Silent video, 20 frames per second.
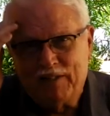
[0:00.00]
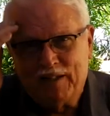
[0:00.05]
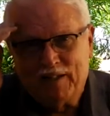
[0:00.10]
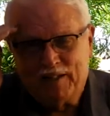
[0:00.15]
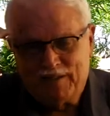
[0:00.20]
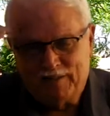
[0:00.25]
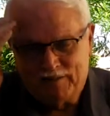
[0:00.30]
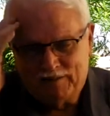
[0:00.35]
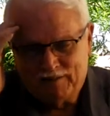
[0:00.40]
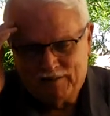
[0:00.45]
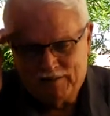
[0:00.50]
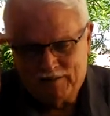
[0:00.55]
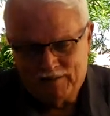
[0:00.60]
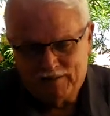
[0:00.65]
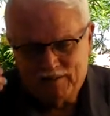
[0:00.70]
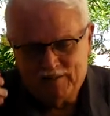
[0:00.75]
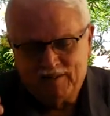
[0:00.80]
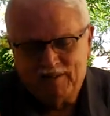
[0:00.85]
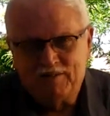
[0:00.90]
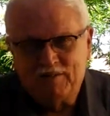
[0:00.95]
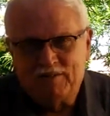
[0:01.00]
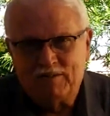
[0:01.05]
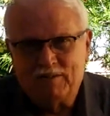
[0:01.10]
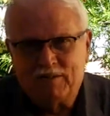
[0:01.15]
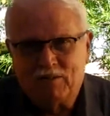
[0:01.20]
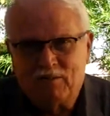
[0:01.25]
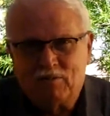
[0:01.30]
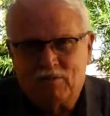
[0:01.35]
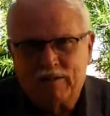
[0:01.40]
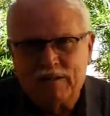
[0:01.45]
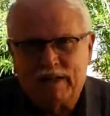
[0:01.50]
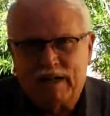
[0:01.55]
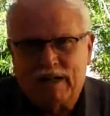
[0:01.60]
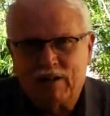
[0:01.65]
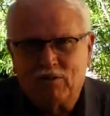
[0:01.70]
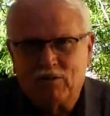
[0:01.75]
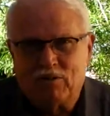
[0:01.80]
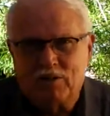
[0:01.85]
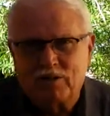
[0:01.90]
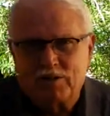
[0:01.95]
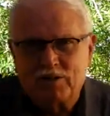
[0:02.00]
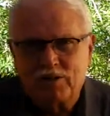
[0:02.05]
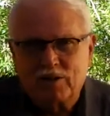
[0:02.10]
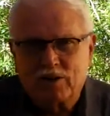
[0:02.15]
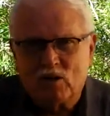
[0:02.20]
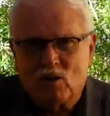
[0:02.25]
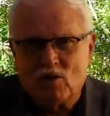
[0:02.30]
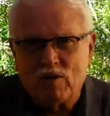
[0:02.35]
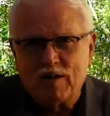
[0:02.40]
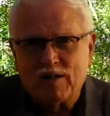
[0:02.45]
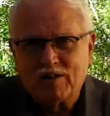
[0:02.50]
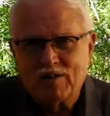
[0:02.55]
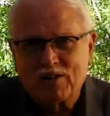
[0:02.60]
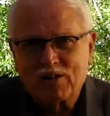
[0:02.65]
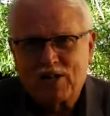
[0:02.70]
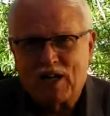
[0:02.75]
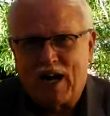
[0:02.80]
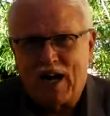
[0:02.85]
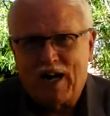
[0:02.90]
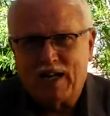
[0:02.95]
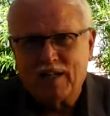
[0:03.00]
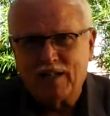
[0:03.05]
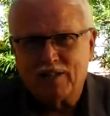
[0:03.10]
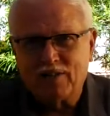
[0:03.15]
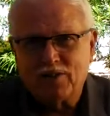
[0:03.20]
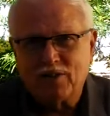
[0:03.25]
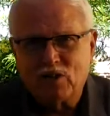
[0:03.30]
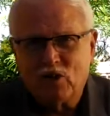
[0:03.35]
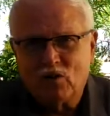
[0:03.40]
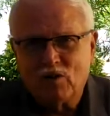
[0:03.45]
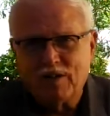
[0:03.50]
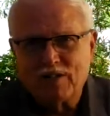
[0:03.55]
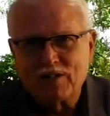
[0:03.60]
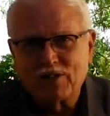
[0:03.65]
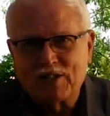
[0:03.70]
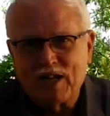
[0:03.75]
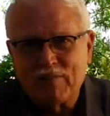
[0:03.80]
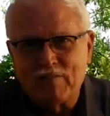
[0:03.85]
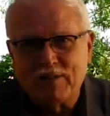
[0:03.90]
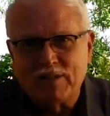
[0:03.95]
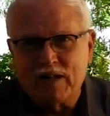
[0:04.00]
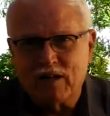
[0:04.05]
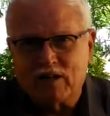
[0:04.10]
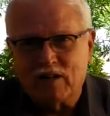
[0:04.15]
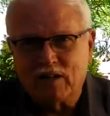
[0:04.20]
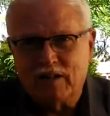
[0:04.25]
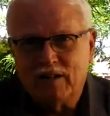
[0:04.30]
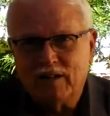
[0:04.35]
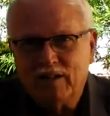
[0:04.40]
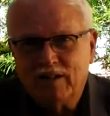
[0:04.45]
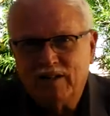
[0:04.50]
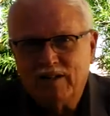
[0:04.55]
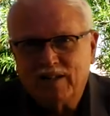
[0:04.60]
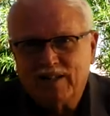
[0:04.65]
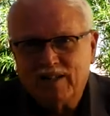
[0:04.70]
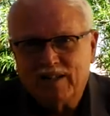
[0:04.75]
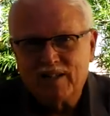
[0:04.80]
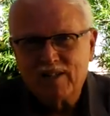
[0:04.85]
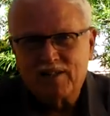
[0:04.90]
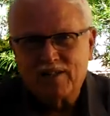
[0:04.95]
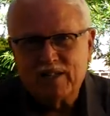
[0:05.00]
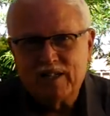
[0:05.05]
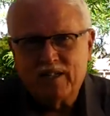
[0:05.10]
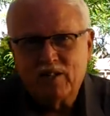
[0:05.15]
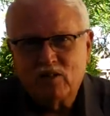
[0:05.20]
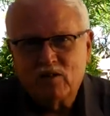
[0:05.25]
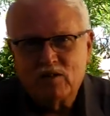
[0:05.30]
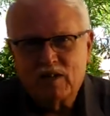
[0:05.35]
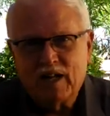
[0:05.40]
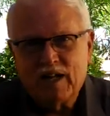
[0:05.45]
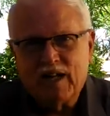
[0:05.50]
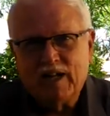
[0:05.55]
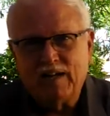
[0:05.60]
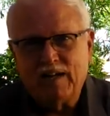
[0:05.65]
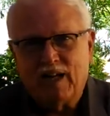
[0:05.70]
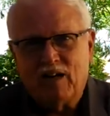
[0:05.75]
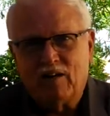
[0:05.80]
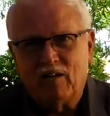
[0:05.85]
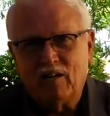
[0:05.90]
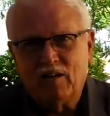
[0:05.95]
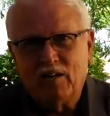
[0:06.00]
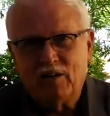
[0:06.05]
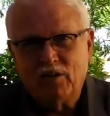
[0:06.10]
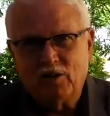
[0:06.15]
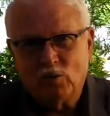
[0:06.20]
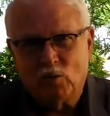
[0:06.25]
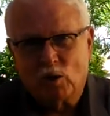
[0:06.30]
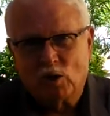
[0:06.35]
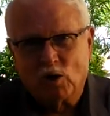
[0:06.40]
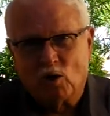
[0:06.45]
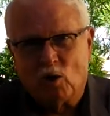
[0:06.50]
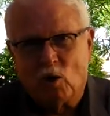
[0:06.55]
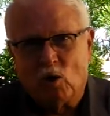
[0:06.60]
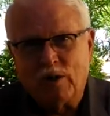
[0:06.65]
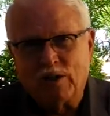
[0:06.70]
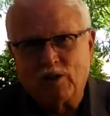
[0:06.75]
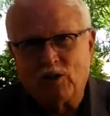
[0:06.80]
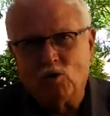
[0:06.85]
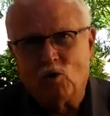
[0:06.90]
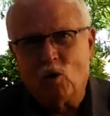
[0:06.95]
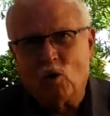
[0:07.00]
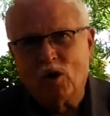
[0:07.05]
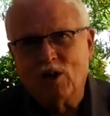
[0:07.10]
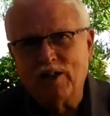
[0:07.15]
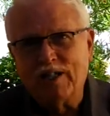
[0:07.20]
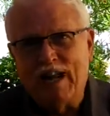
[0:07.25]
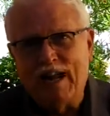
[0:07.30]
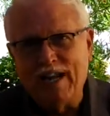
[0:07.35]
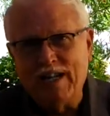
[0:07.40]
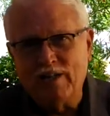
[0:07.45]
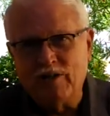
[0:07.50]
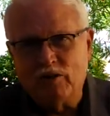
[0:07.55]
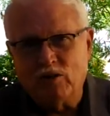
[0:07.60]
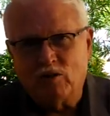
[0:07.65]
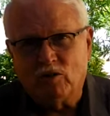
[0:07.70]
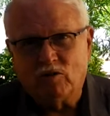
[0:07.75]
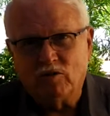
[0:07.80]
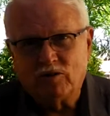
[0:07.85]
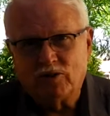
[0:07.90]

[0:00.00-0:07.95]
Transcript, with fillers: Uh, when I was going to college and going to seminary, they said, "Okay, now we're going to ordain you."